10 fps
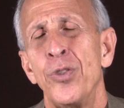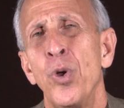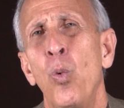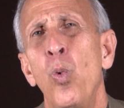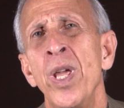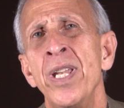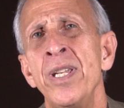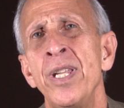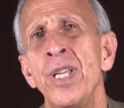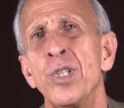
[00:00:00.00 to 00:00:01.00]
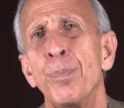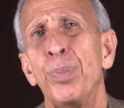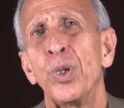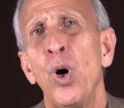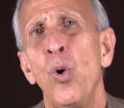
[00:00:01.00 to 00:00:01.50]
The wind is
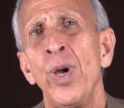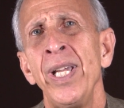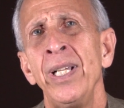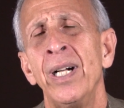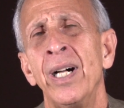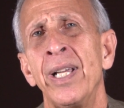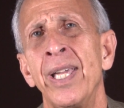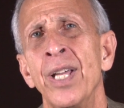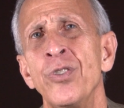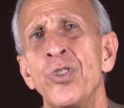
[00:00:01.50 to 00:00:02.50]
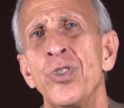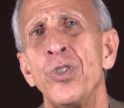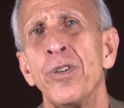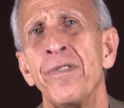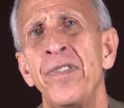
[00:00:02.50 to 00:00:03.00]
blowing against
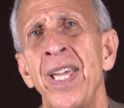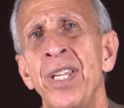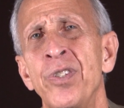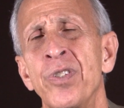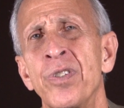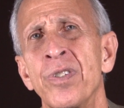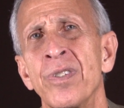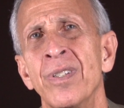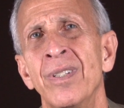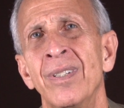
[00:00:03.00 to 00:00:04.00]
your face.